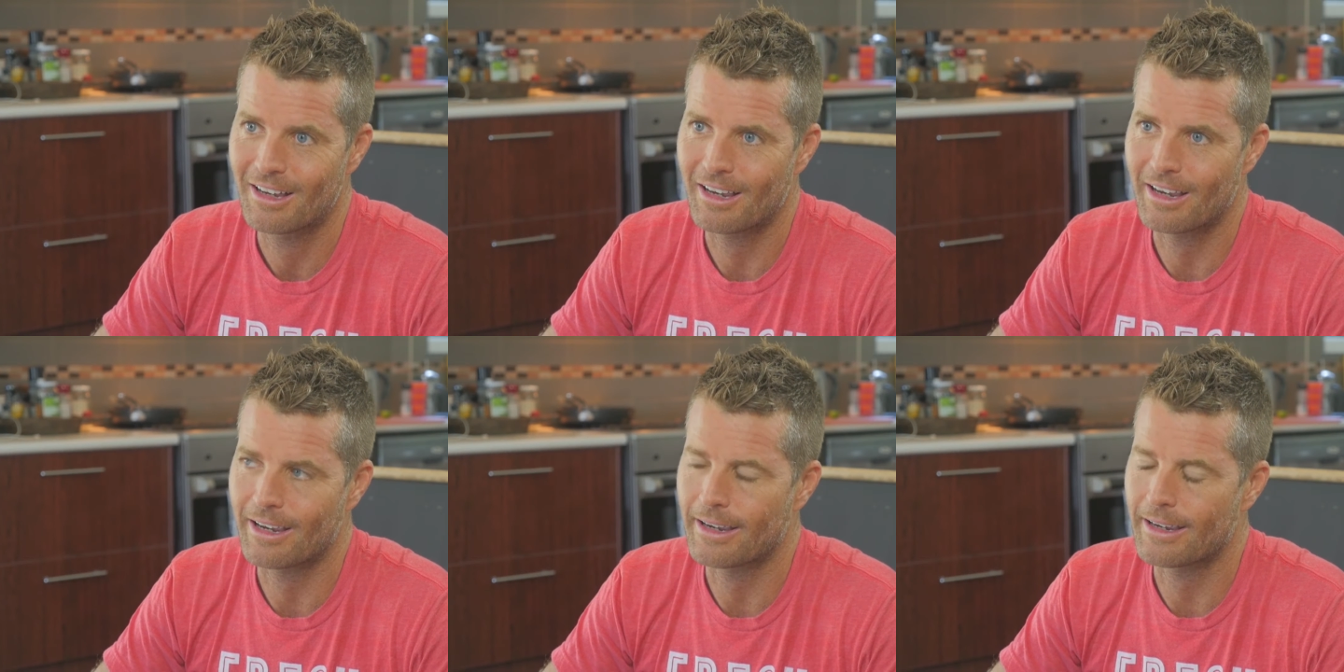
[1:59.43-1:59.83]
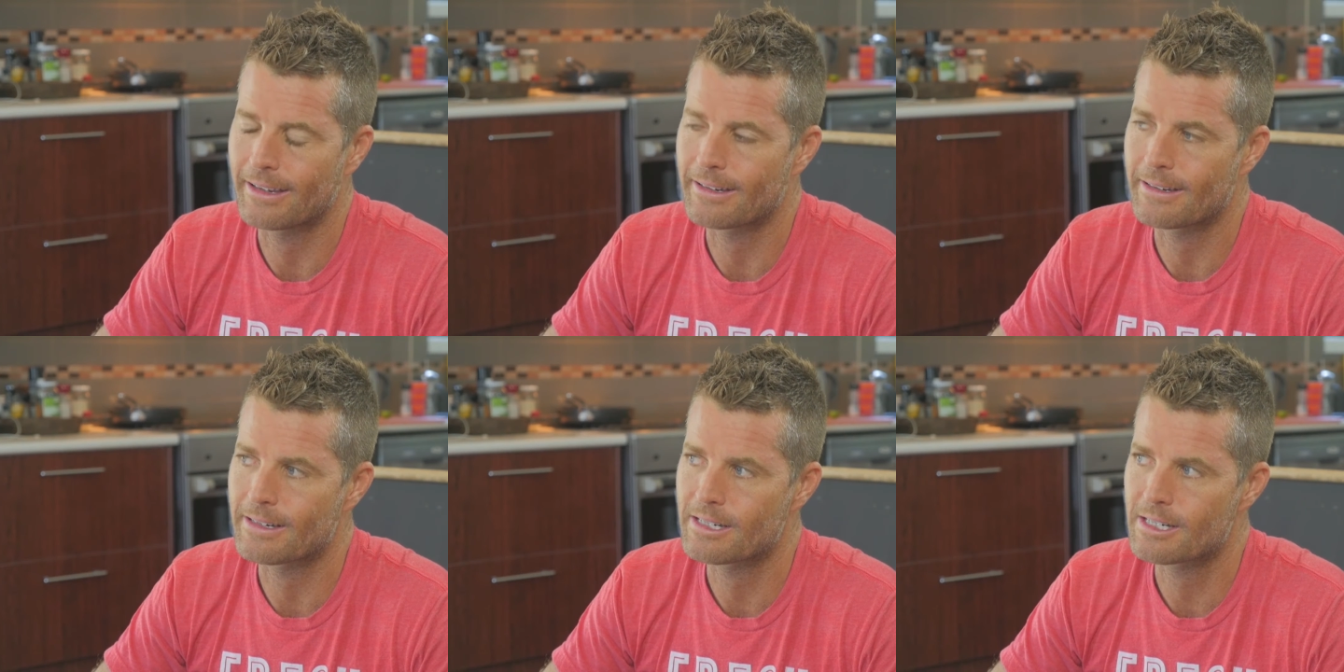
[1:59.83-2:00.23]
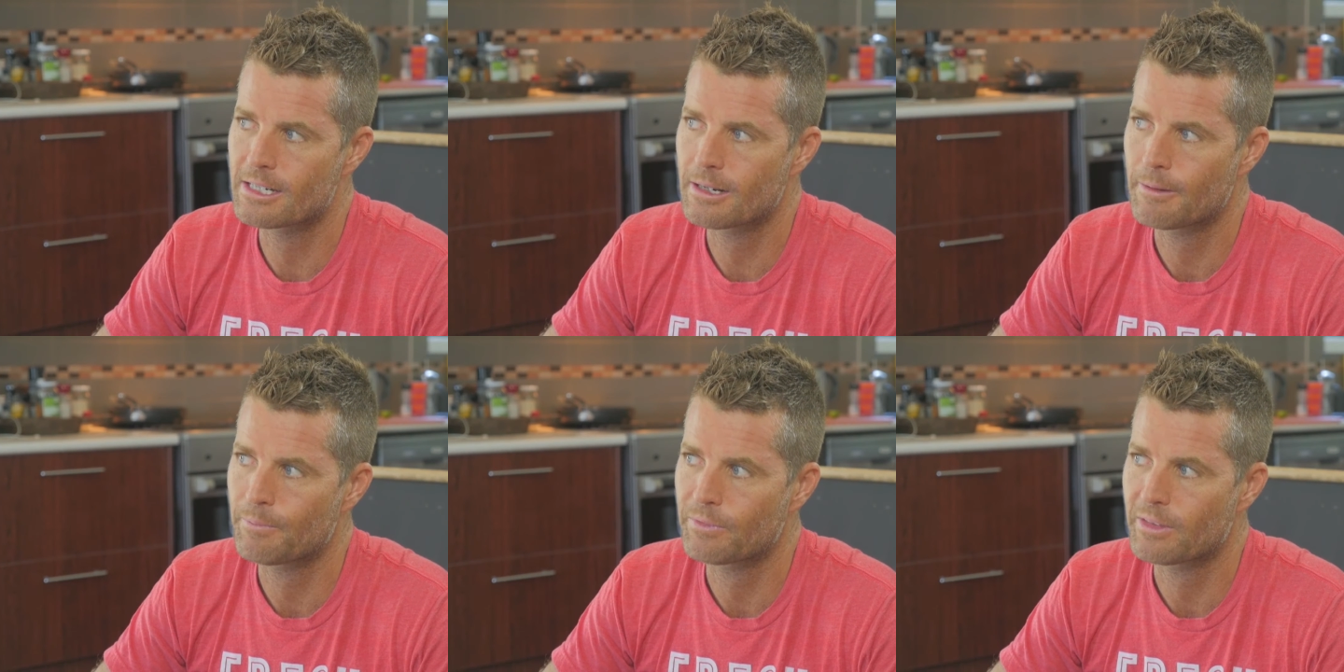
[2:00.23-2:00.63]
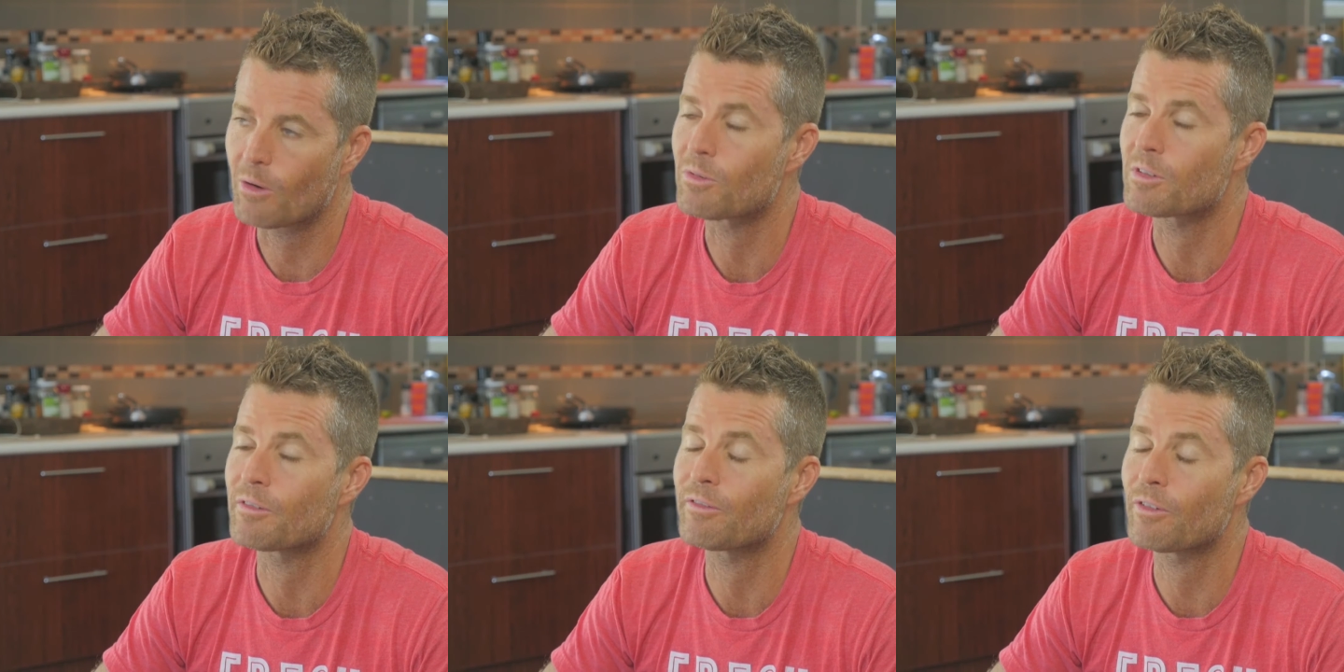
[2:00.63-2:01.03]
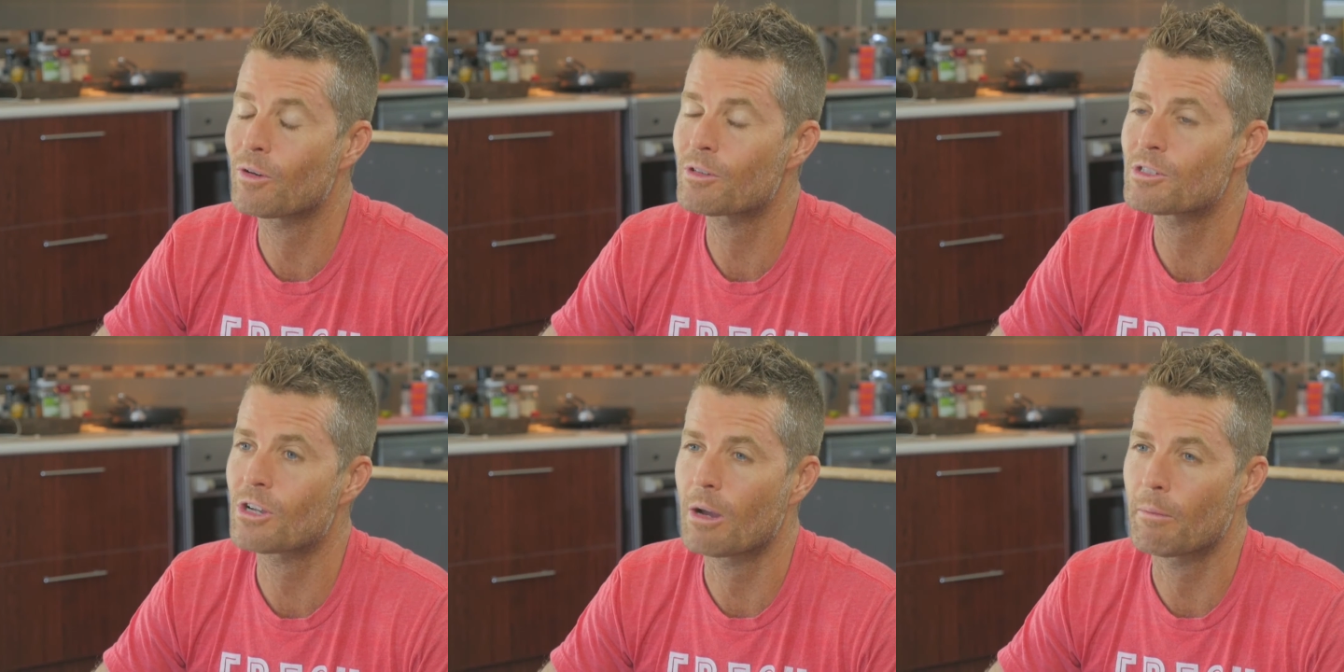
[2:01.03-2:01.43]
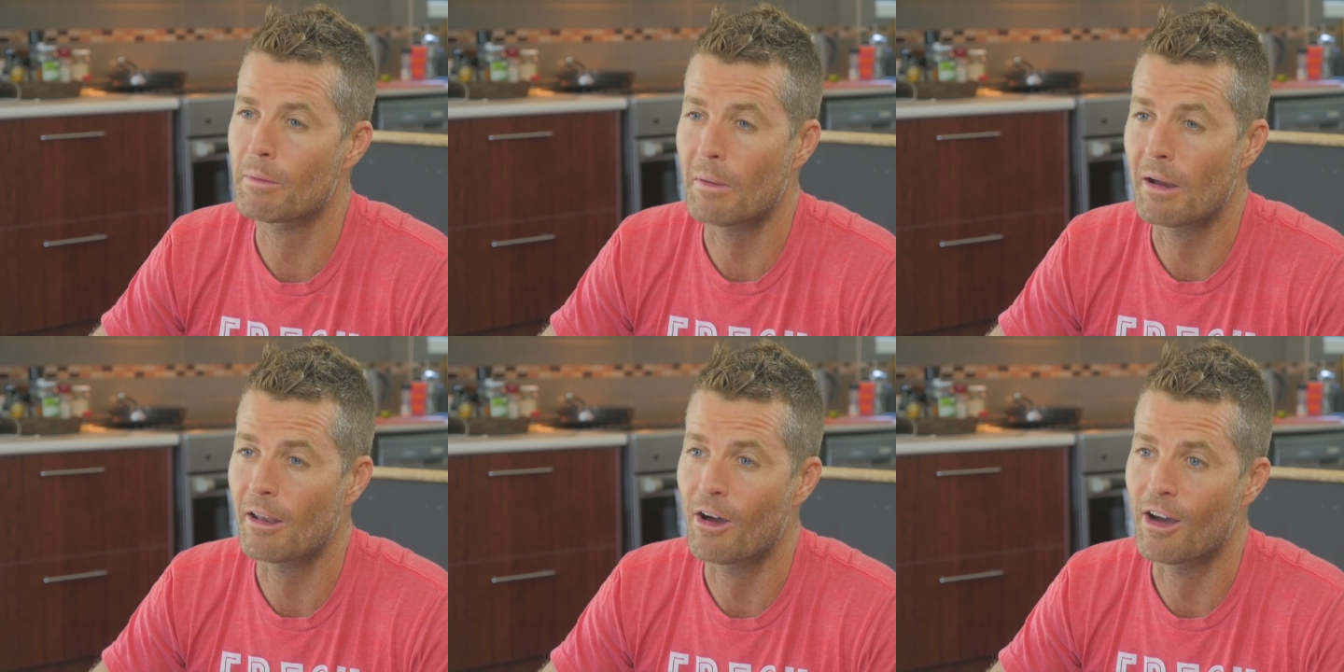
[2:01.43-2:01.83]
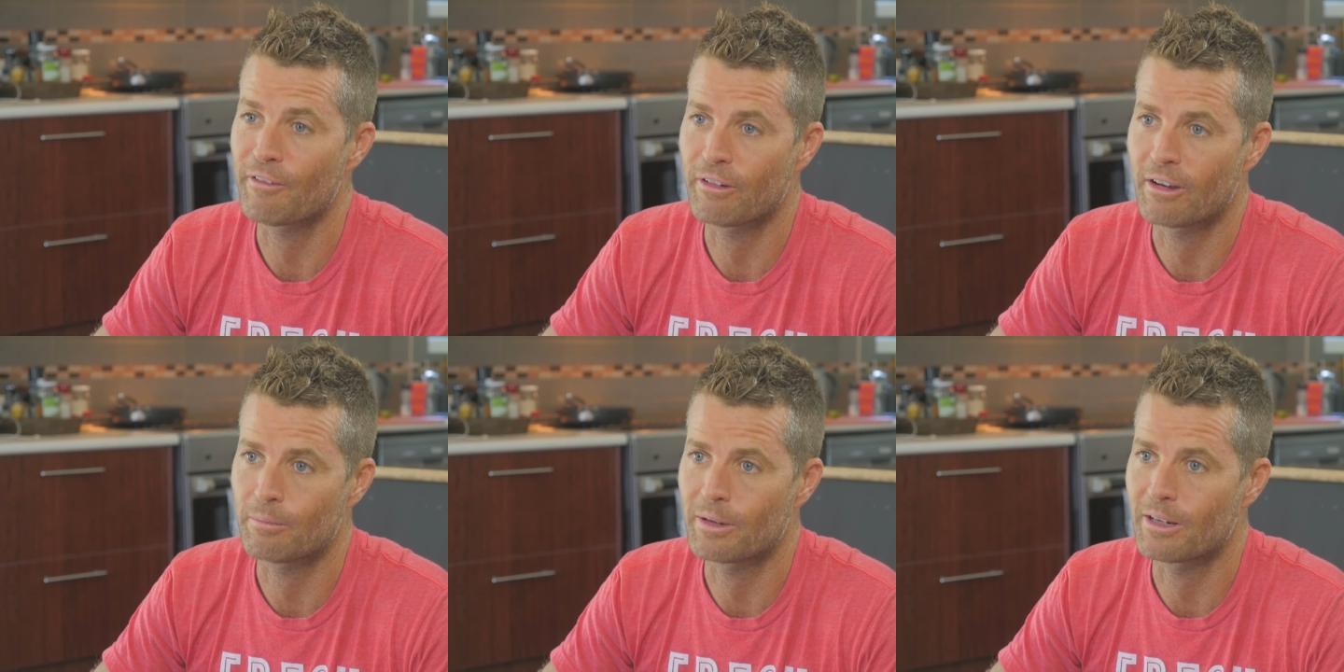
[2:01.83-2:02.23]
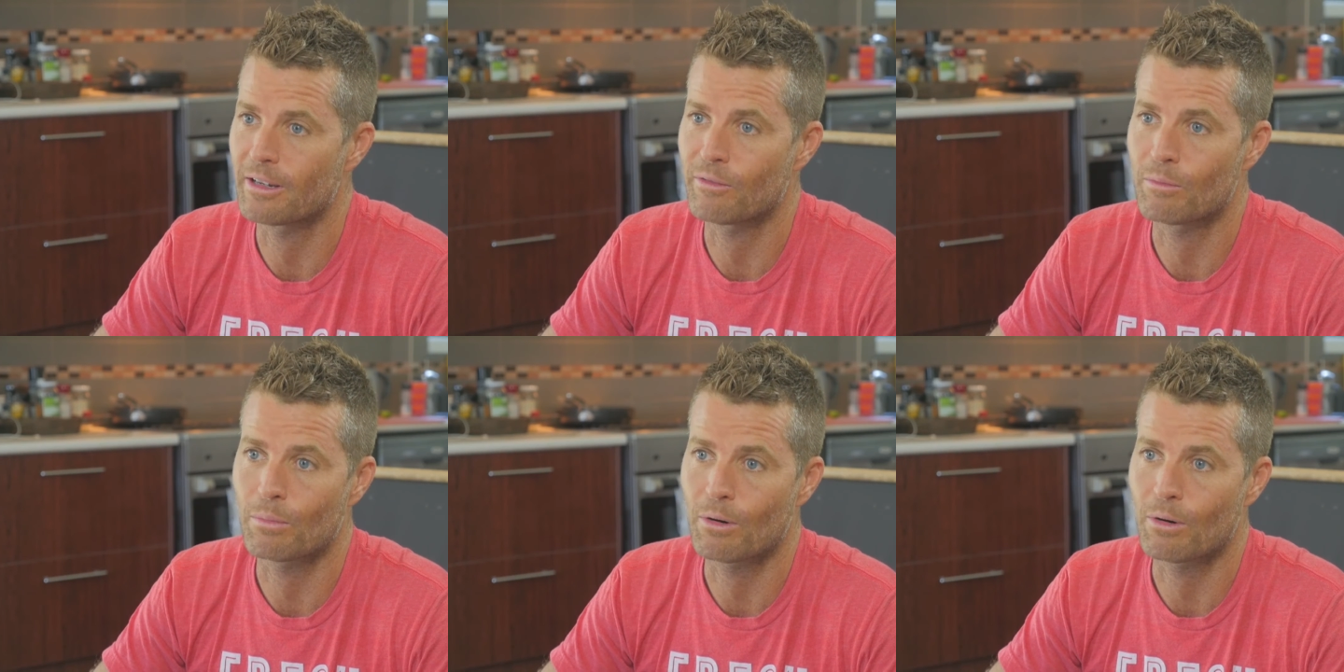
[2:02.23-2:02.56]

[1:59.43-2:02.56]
And that was the first time in my life I'd been given